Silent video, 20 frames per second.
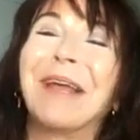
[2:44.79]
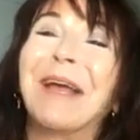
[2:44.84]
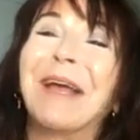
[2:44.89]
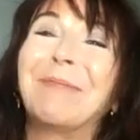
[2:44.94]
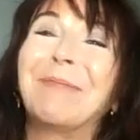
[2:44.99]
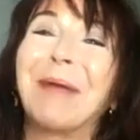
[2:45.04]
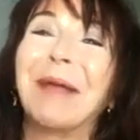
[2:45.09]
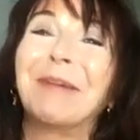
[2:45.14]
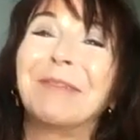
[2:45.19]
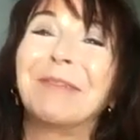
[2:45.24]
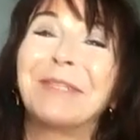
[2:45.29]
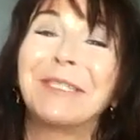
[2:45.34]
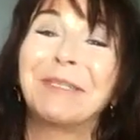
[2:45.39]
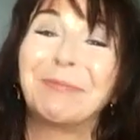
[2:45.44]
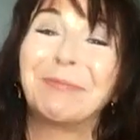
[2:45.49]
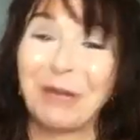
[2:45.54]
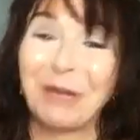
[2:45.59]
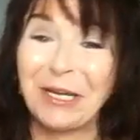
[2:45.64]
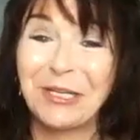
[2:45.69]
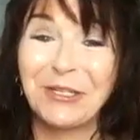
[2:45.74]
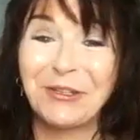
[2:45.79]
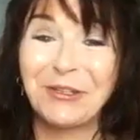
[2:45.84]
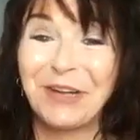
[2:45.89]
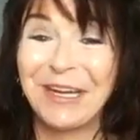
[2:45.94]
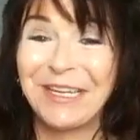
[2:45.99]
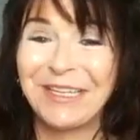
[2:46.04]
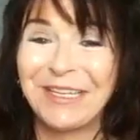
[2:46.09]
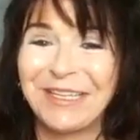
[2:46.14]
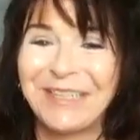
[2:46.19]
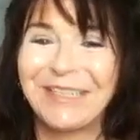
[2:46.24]
about brain
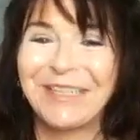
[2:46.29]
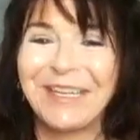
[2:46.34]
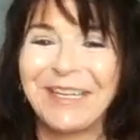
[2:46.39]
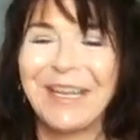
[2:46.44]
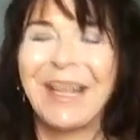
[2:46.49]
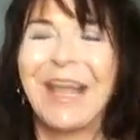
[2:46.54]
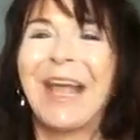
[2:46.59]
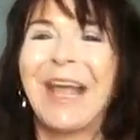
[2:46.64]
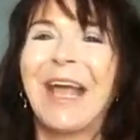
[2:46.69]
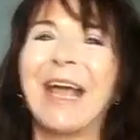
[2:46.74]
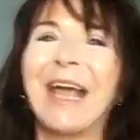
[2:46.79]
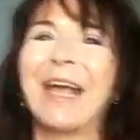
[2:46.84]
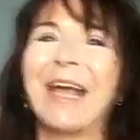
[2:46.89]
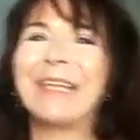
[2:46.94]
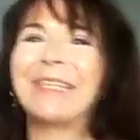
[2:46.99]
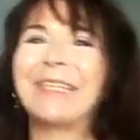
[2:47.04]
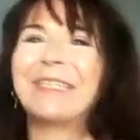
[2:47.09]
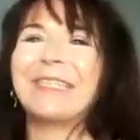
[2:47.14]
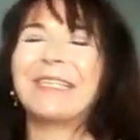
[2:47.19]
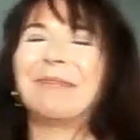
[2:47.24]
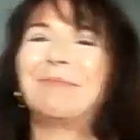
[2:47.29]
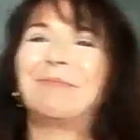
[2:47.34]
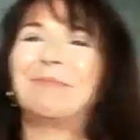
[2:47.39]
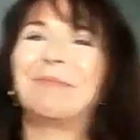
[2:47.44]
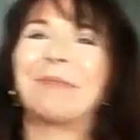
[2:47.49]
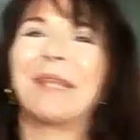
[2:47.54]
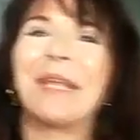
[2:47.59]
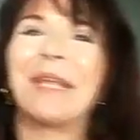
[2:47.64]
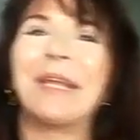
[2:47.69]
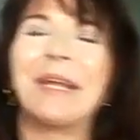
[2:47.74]
training and
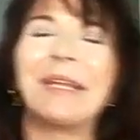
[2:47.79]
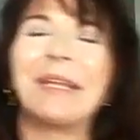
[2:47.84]
um,